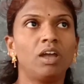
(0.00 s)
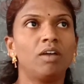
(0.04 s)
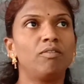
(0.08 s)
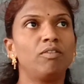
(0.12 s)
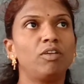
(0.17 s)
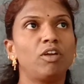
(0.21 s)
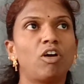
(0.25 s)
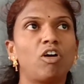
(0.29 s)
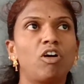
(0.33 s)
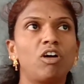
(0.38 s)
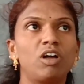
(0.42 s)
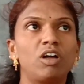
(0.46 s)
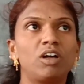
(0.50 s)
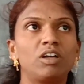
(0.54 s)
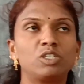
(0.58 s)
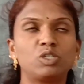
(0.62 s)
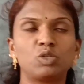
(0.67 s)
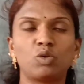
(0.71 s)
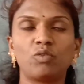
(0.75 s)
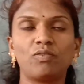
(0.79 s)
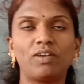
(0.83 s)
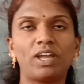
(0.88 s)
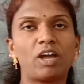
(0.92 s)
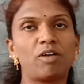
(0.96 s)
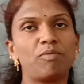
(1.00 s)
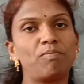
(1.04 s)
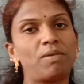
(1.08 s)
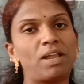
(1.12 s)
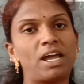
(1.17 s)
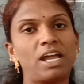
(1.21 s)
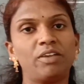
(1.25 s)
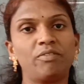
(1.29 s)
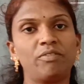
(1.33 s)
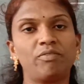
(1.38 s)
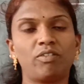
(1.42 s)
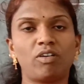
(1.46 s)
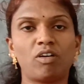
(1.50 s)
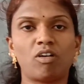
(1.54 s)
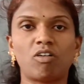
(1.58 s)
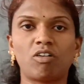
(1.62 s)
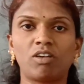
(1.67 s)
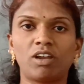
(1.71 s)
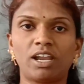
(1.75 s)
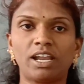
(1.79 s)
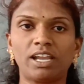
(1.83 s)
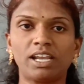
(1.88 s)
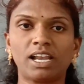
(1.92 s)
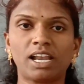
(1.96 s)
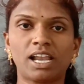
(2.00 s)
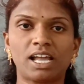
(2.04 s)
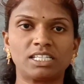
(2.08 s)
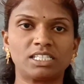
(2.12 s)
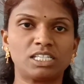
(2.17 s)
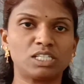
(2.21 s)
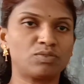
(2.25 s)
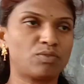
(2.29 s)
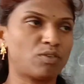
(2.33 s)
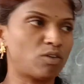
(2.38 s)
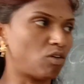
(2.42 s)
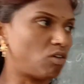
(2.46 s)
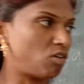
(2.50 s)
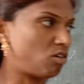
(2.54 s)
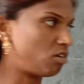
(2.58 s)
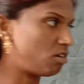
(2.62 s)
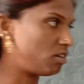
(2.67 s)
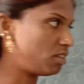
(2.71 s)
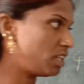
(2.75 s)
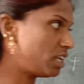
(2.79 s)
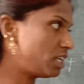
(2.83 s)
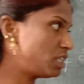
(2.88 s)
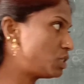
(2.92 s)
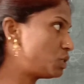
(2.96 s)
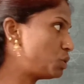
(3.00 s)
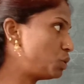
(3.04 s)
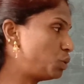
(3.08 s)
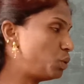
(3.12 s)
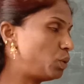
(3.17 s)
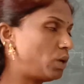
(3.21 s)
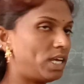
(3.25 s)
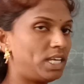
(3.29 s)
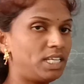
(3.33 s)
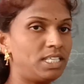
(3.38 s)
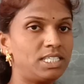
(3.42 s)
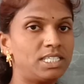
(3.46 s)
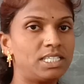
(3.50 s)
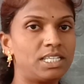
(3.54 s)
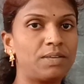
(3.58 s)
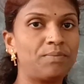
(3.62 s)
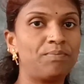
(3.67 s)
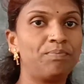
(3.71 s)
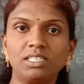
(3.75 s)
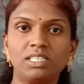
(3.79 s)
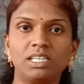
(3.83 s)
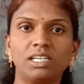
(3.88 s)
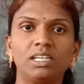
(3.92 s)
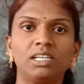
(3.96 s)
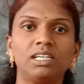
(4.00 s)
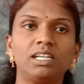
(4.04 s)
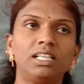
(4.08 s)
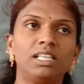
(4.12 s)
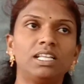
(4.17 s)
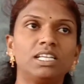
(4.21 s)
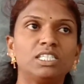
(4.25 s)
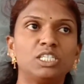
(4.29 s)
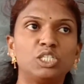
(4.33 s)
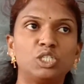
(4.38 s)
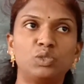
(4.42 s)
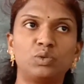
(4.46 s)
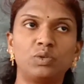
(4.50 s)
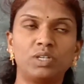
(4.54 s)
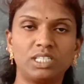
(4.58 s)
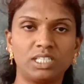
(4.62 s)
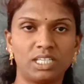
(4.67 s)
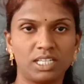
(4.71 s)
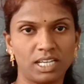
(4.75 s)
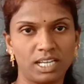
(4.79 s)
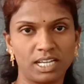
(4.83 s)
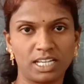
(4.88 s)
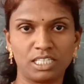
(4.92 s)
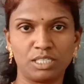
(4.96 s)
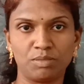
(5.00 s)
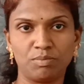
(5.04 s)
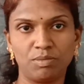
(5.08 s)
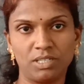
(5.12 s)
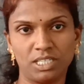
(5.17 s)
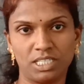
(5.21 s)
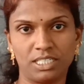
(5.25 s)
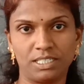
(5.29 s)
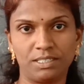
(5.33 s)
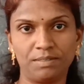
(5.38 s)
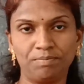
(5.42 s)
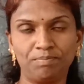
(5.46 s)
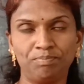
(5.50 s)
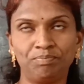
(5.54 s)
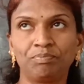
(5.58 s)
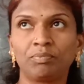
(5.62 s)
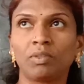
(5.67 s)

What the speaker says: We have planned for online classes for all the students till the situation gets better.